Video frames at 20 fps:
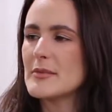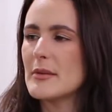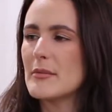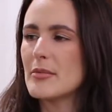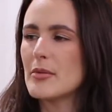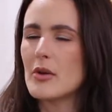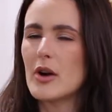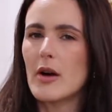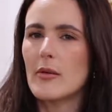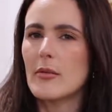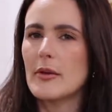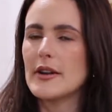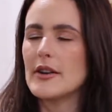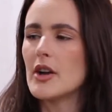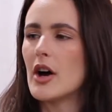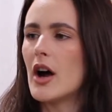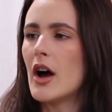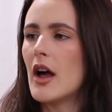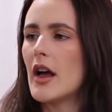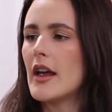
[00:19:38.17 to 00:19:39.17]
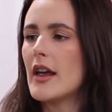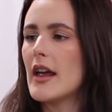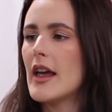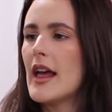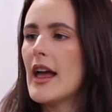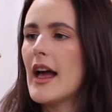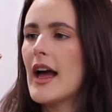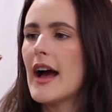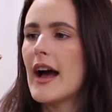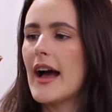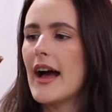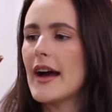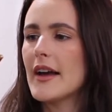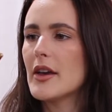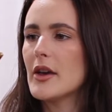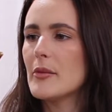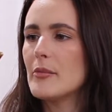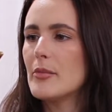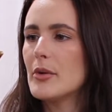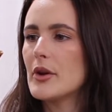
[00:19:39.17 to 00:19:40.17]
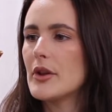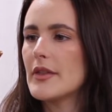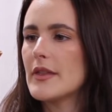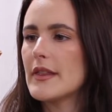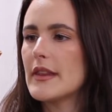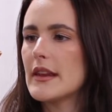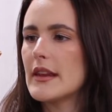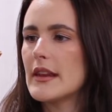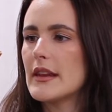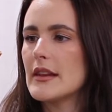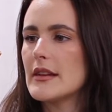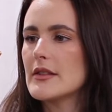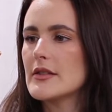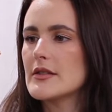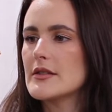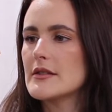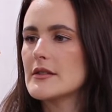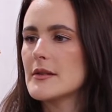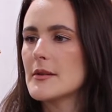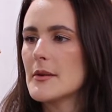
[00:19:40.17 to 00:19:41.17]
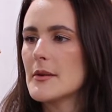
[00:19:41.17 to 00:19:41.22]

but probably not. I could put this